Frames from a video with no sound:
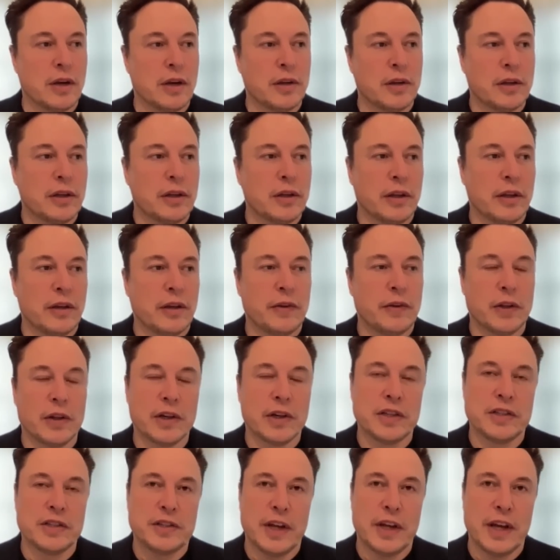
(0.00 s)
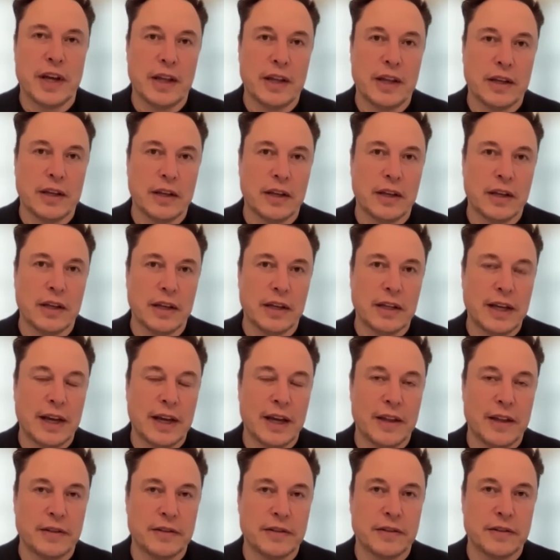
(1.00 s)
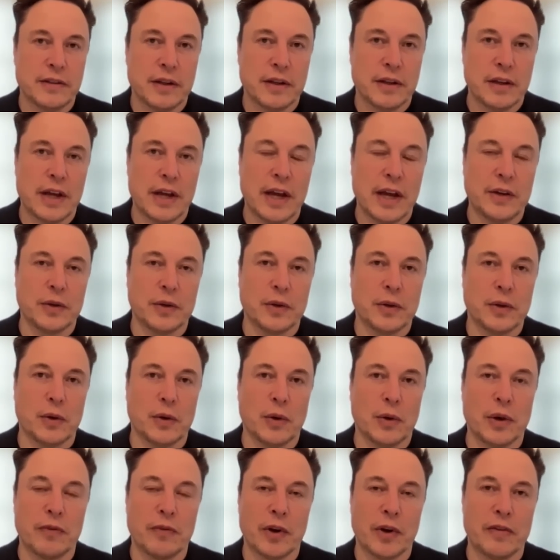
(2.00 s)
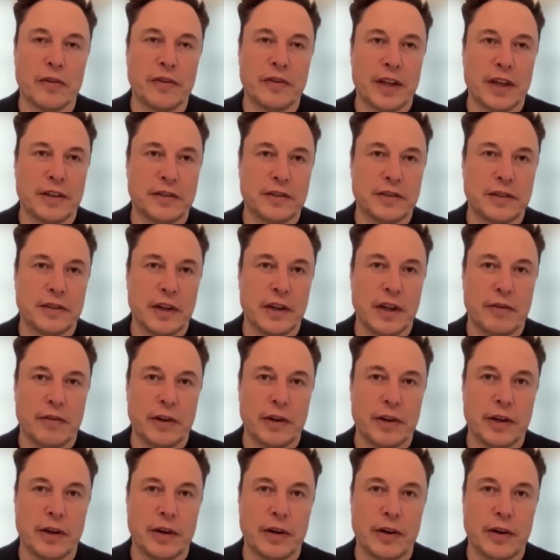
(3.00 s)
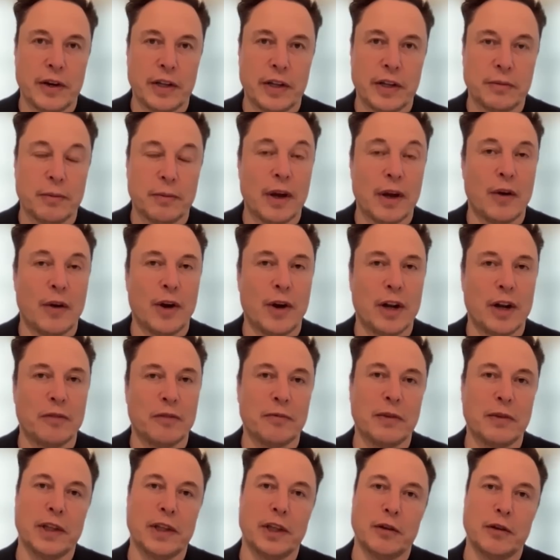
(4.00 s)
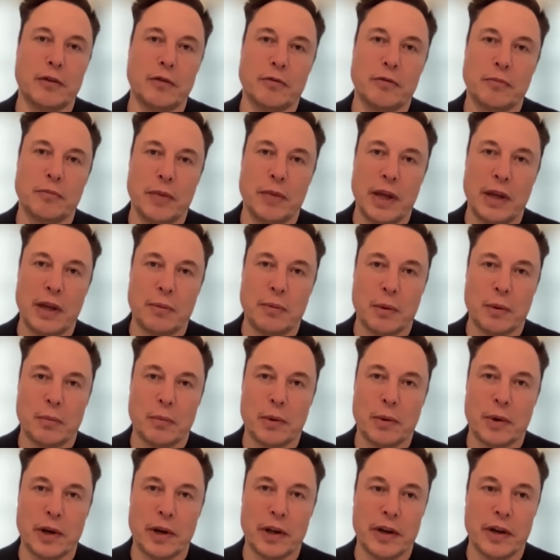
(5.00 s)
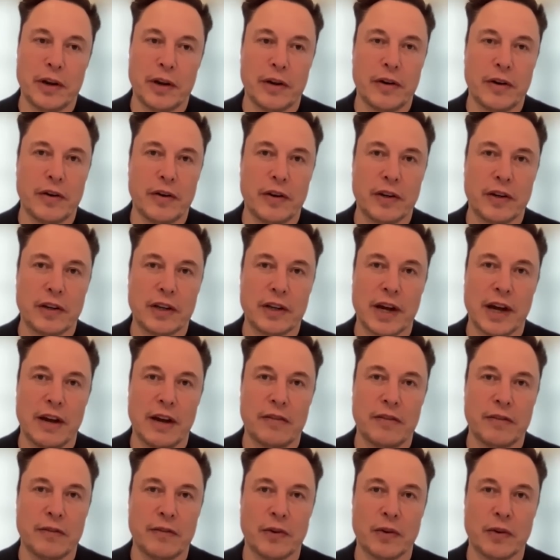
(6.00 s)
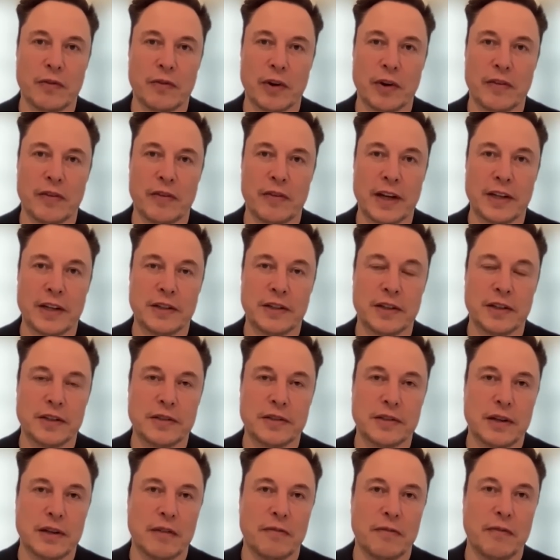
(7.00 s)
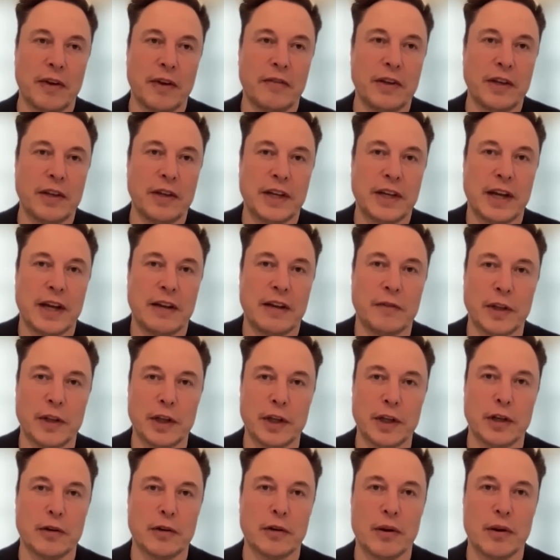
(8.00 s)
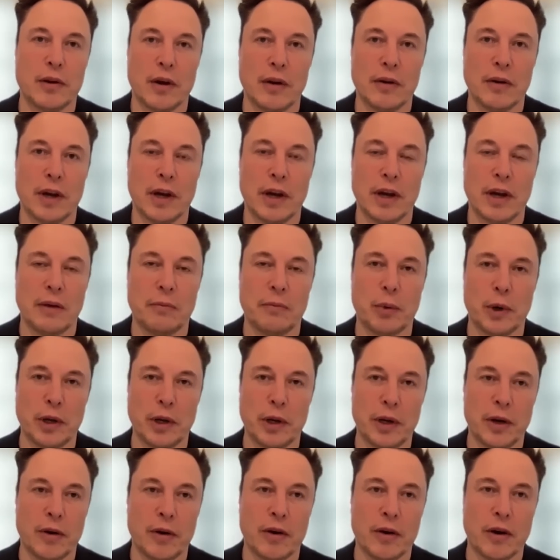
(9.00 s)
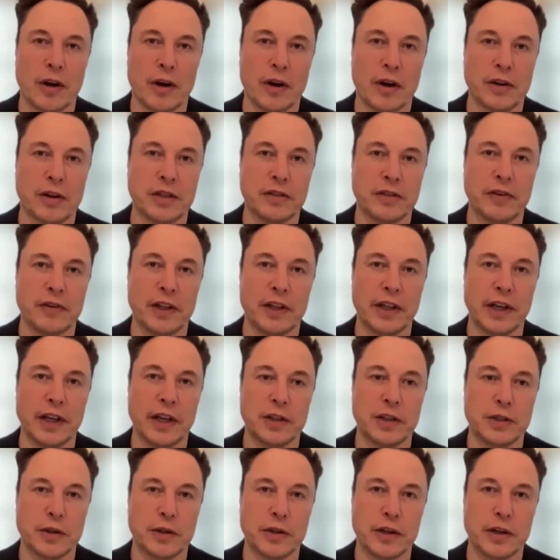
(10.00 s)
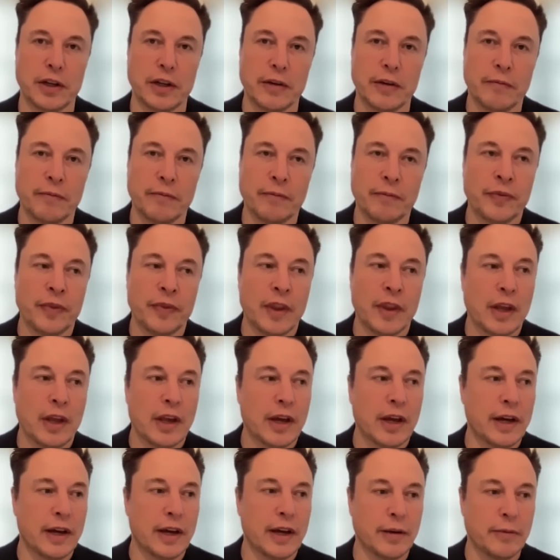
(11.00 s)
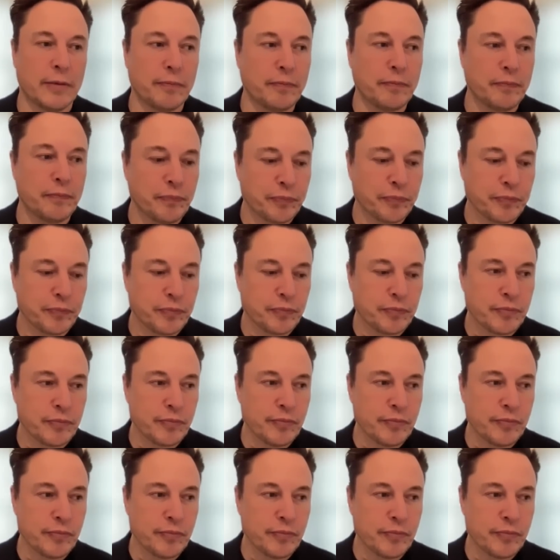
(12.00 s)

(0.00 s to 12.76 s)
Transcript: you know, if you look at say deaths, annual automotive deaths every year, it's about around a million people per year die from automotive accidents. Maybe 10 million uh, per year are severely injured. Um,